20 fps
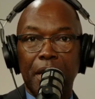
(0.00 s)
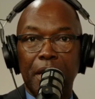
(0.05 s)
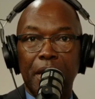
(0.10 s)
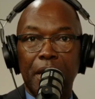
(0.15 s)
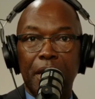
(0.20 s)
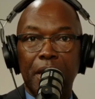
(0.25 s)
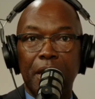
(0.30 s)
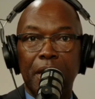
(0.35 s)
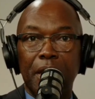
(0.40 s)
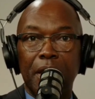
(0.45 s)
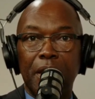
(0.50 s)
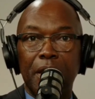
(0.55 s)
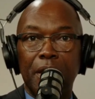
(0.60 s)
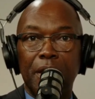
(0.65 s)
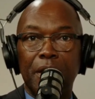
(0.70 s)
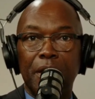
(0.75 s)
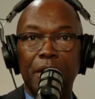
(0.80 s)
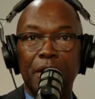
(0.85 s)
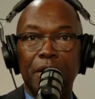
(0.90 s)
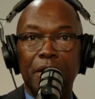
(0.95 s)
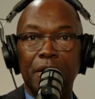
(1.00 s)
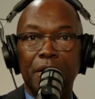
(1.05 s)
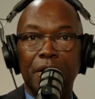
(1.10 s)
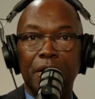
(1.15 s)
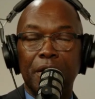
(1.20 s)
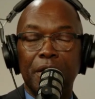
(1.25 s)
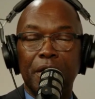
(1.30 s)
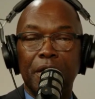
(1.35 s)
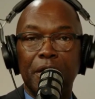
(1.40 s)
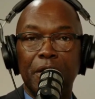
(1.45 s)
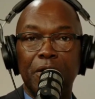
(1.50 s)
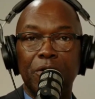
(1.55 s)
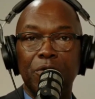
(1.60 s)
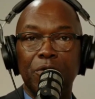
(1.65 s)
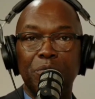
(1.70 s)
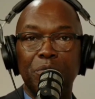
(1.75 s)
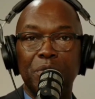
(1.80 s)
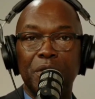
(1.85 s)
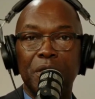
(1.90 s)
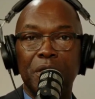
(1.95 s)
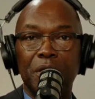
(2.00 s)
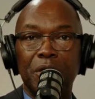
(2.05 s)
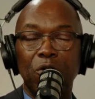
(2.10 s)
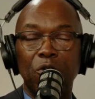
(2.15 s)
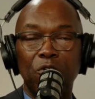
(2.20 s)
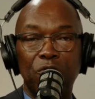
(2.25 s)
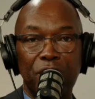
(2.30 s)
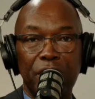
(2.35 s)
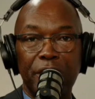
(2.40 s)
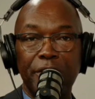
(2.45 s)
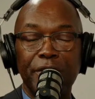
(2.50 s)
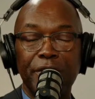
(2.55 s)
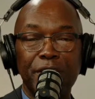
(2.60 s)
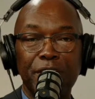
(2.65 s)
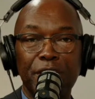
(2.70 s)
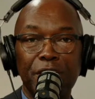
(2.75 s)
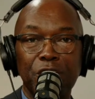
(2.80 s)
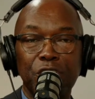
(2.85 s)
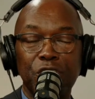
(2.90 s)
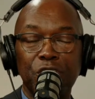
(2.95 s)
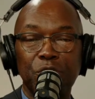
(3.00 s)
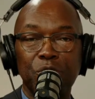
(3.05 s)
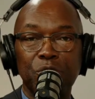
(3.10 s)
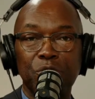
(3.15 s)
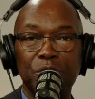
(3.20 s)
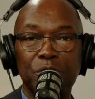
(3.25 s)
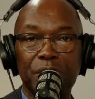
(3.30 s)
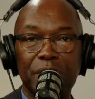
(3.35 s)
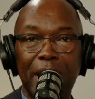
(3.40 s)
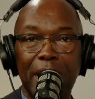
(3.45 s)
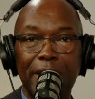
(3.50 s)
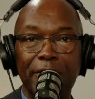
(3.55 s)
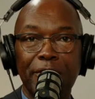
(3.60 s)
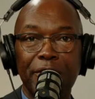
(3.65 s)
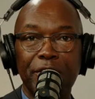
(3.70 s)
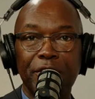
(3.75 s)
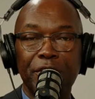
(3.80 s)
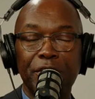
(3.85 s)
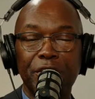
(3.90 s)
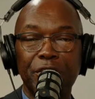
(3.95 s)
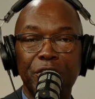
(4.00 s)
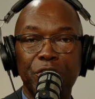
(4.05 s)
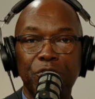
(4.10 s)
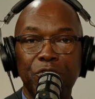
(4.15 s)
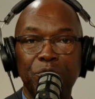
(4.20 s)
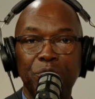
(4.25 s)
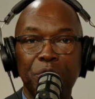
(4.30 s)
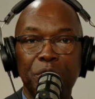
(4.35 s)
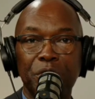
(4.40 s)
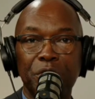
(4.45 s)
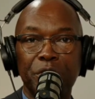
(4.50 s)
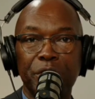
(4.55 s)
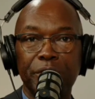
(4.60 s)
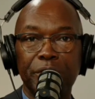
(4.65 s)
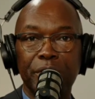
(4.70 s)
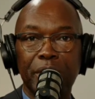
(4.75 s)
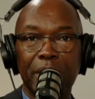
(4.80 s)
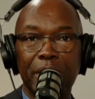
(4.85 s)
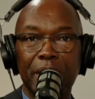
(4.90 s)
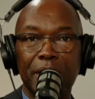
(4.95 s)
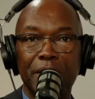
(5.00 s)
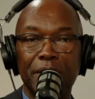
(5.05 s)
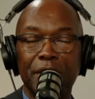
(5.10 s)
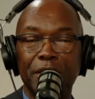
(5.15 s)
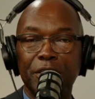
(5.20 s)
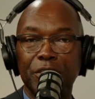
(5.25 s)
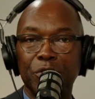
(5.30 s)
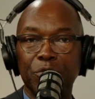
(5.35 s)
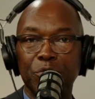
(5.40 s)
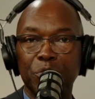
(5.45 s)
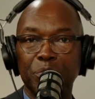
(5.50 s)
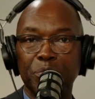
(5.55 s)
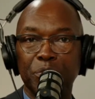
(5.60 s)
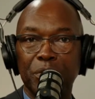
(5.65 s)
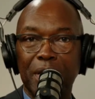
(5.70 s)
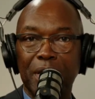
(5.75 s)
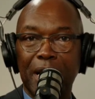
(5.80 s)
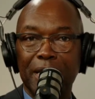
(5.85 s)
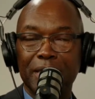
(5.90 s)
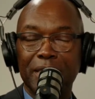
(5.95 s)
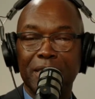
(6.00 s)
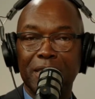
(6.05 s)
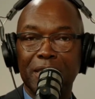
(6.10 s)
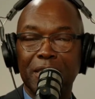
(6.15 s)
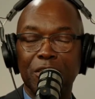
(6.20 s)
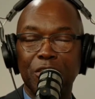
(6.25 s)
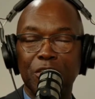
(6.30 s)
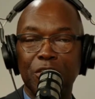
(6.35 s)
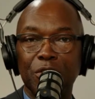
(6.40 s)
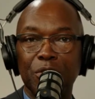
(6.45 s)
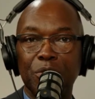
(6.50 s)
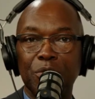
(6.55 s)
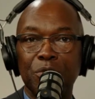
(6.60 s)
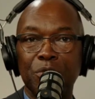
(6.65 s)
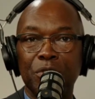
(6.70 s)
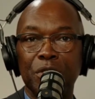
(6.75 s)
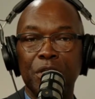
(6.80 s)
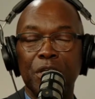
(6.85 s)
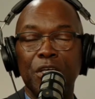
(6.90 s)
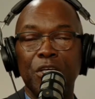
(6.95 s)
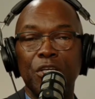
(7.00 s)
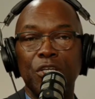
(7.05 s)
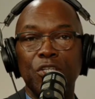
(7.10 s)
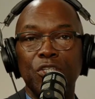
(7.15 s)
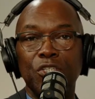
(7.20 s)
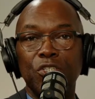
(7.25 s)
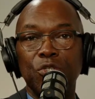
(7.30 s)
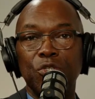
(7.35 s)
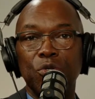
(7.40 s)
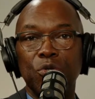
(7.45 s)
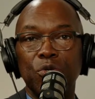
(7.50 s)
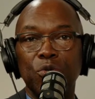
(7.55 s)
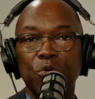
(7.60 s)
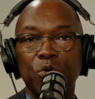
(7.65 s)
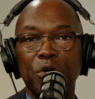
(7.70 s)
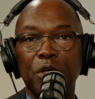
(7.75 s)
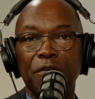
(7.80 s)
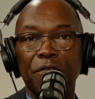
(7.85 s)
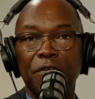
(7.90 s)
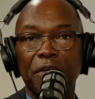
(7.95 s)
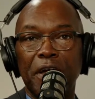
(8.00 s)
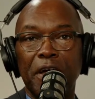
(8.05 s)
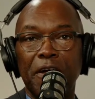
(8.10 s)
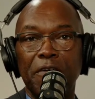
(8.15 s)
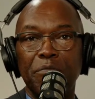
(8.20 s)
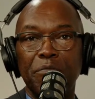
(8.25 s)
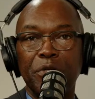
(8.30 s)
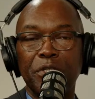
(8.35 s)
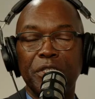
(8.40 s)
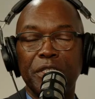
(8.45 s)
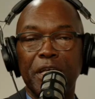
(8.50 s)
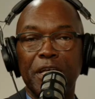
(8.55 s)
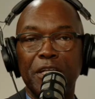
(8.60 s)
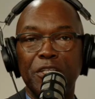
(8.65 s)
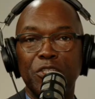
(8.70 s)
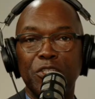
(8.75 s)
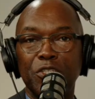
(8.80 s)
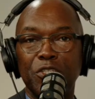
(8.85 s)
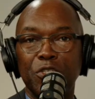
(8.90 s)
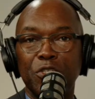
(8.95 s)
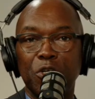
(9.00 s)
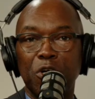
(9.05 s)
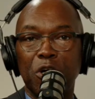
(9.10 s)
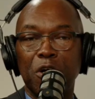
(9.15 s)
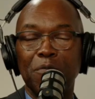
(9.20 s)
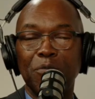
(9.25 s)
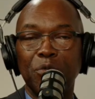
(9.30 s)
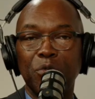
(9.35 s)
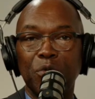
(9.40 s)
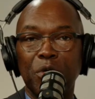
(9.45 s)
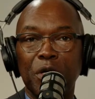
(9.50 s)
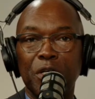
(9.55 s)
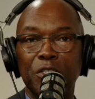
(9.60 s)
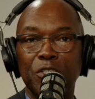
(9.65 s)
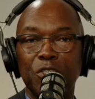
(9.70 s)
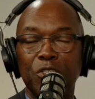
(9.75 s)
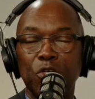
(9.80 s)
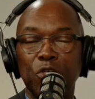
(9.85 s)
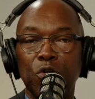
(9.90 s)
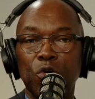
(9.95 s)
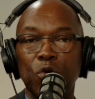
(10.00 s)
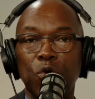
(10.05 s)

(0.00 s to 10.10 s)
And it could be ovarian issues, thyroid issues, pituitary gland issue with prolactin issues. So if you have breast cancer, you come to us.